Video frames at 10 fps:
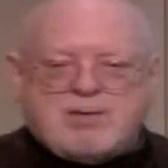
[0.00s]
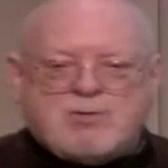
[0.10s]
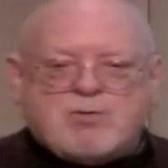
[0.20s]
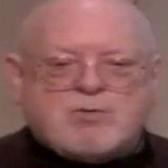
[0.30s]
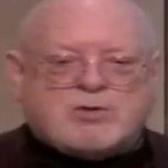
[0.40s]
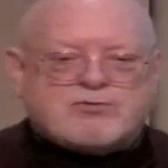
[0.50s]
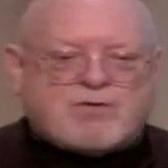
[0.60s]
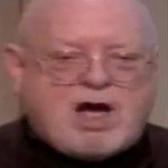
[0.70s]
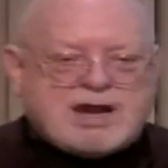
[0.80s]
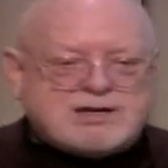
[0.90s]
of people who were
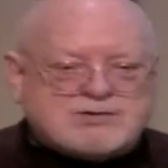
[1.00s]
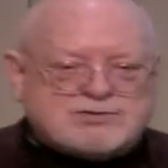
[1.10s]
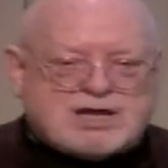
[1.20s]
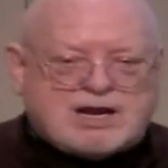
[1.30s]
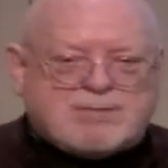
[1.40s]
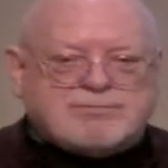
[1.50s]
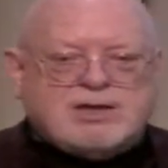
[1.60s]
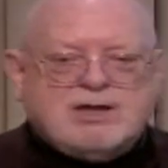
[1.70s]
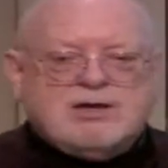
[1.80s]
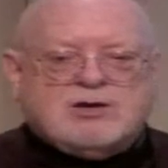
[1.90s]
trying to set
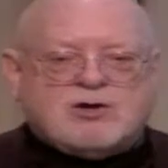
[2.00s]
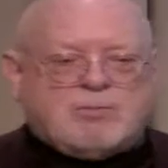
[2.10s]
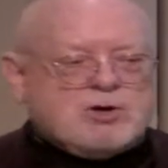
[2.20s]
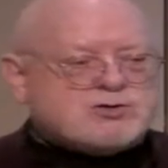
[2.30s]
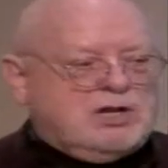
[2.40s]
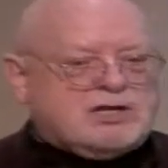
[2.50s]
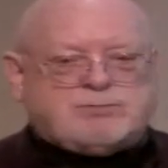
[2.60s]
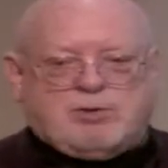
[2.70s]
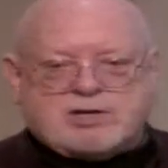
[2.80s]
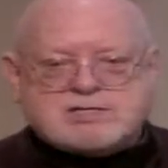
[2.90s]
up commercial
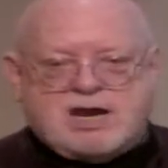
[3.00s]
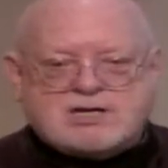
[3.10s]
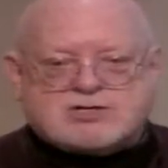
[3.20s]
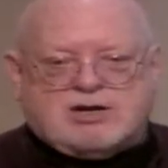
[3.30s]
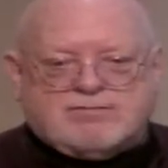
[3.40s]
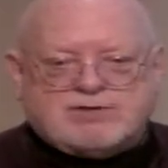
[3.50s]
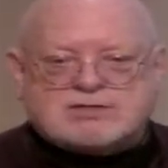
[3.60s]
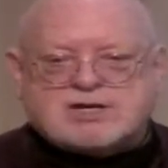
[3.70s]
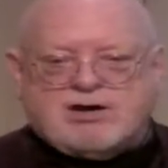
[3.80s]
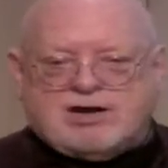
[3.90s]
exploitation of
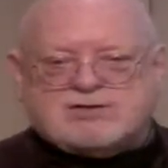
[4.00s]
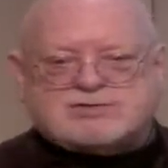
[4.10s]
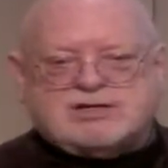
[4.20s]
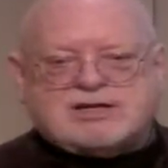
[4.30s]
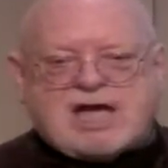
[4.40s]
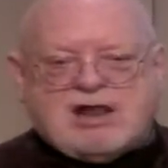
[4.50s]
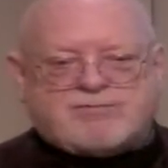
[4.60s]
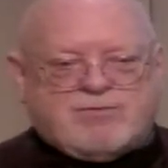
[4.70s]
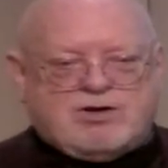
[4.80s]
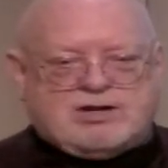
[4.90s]
these areas in
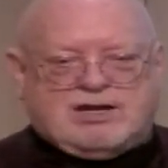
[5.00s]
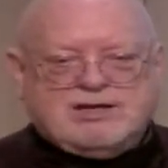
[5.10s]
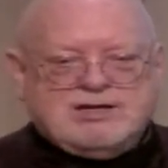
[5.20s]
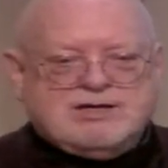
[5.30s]
California.